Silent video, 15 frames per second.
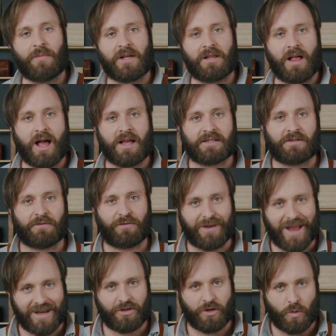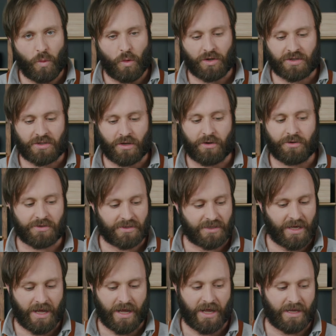up the glass to flatten your waterstones
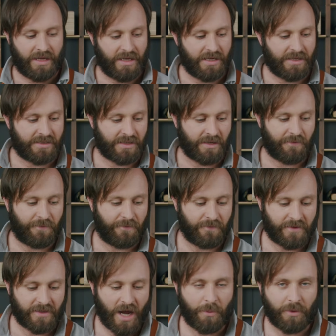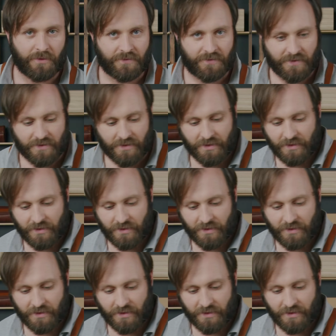is a couple of